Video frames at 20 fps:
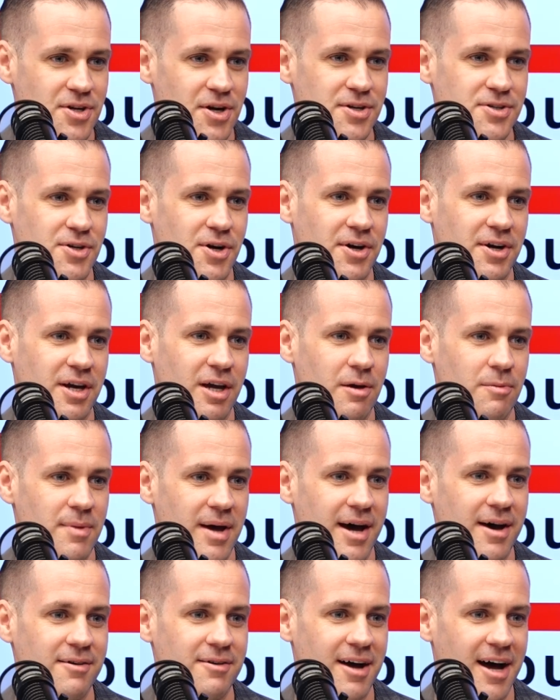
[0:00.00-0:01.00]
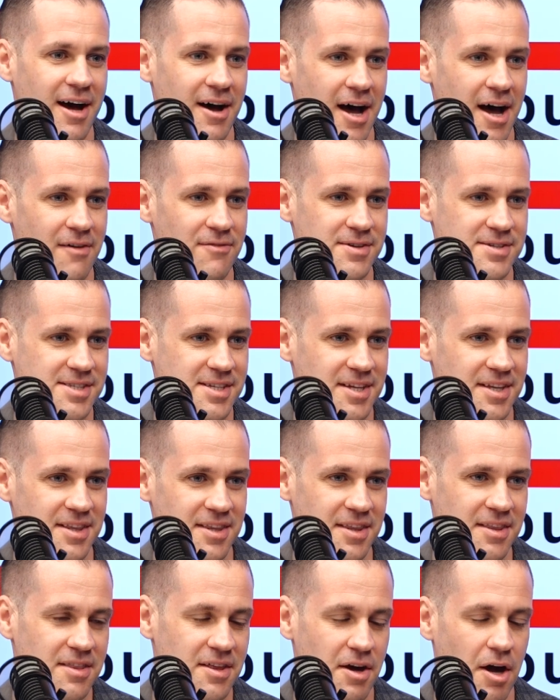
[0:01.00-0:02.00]
started talking about, obviously,
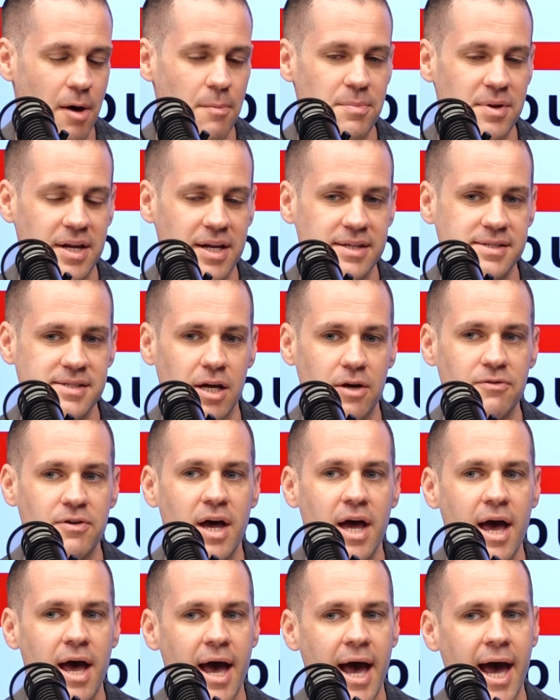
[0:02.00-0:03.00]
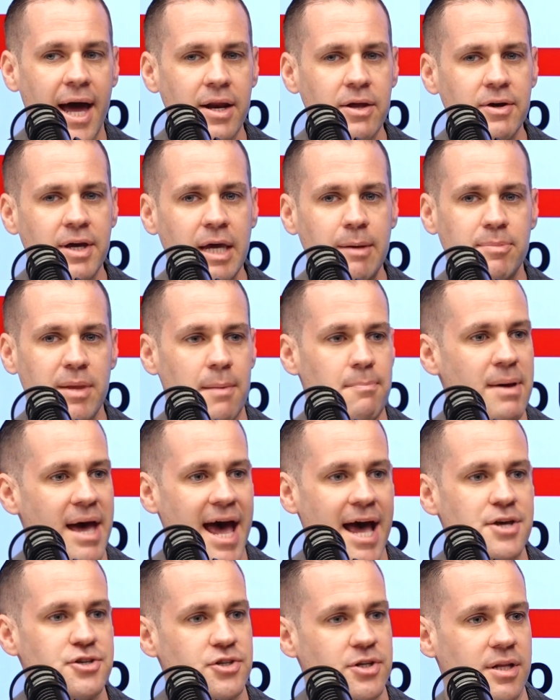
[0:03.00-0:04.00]
the company itself. How do you keep that
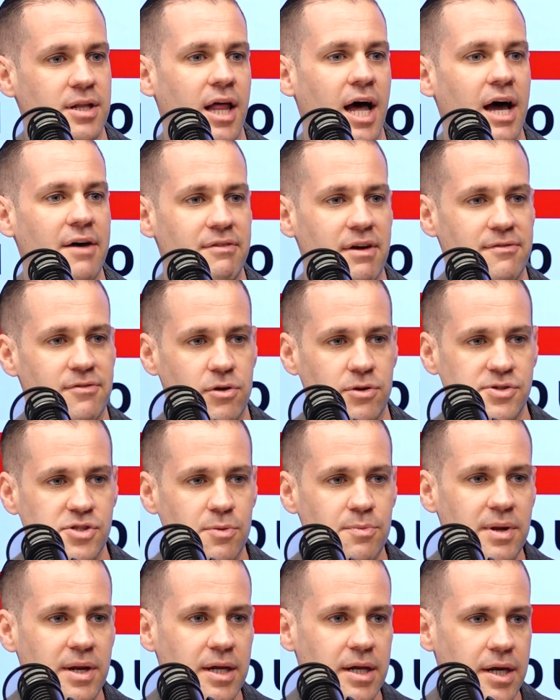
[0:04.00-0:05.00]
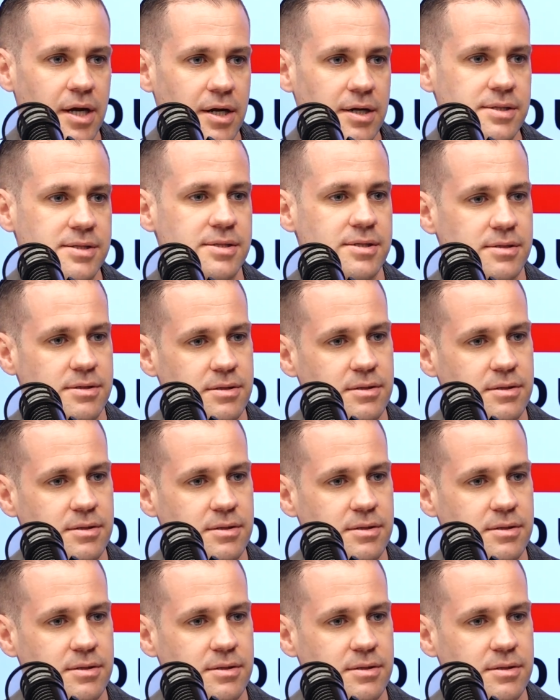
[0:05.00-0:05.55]
passion alive after so many years?